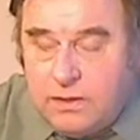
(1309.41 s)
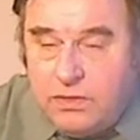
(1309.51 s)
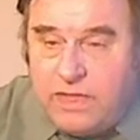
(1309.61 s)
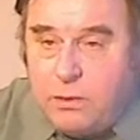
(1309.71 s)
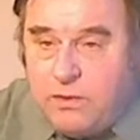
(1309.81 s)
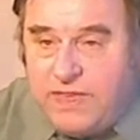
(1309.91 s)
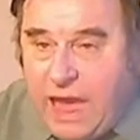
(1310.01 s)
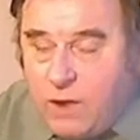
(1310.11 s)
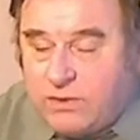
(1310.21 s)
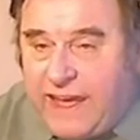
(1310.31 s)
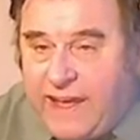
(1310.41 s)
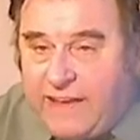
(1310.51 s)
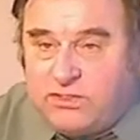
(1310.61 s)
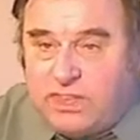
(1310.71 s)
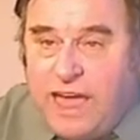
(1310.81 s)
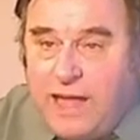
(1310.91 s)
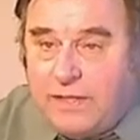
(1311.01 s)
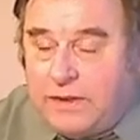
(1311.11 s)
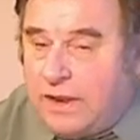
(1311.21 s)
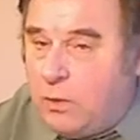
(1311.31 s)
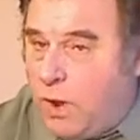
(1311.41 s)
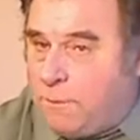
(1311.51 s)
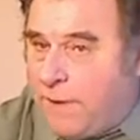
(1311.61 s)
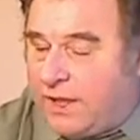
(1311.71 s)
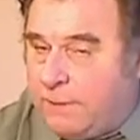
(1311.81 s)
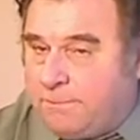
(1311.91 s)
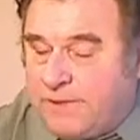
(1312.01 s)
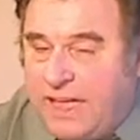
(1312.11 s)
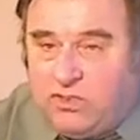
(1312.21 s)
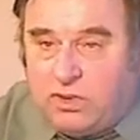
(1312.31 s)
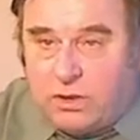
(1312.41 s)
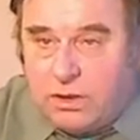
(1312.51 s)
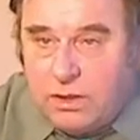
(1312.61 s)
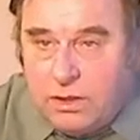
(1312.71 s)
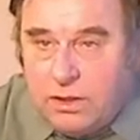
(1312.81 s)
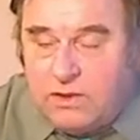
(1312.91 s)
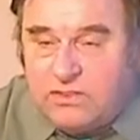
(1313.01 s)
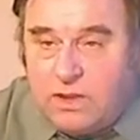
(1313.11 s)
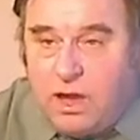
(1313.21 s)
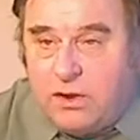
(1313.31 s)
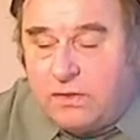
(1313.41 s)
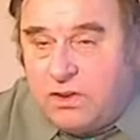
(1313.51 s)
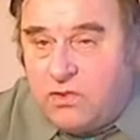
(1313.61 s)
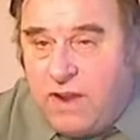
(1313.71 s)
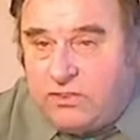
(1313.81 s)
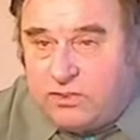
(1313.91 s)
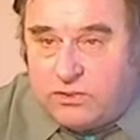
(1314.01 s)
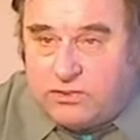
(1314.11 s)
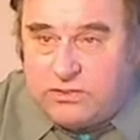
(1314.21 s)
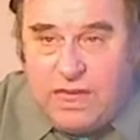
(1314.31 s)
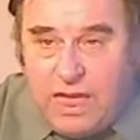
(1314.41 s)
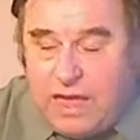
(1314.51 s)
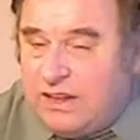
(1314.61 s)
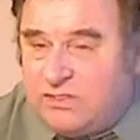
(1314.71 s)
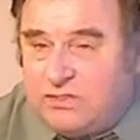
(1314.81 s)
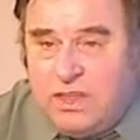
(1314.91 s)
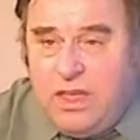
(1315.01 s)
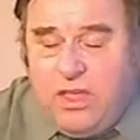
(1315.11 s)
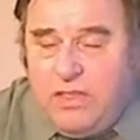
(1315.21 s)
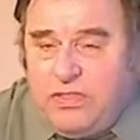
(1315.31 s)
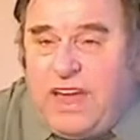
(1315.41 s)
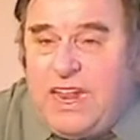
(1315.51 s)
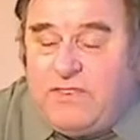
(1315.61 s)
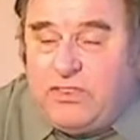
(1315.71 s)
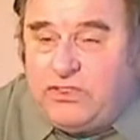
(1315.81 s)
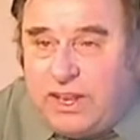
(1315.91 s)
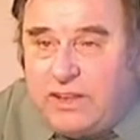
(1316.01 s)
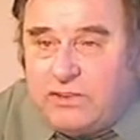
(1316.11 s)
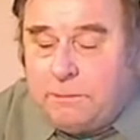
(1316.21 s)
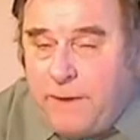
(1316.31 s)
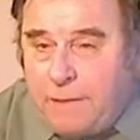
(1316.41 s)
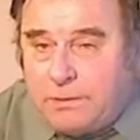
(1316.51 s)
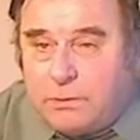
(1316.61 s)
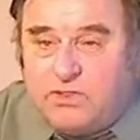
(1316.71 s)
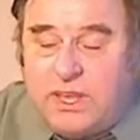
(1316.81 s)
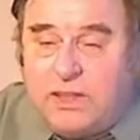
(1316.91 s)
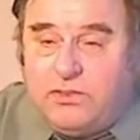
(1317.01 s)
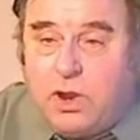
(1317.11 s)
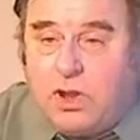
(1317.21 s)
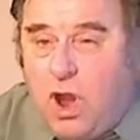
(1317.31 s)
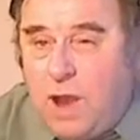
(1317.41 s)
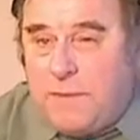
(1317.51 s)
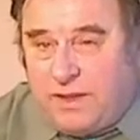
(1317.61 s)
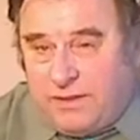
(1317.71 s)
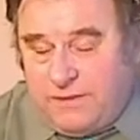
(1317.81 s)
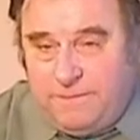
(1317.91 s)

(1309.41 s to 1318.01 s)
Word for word: Then there were the outcasts, the Dalit, and it went by complexion. It is utterly racist, and it's not even seen as a problem. It's seen as your karma.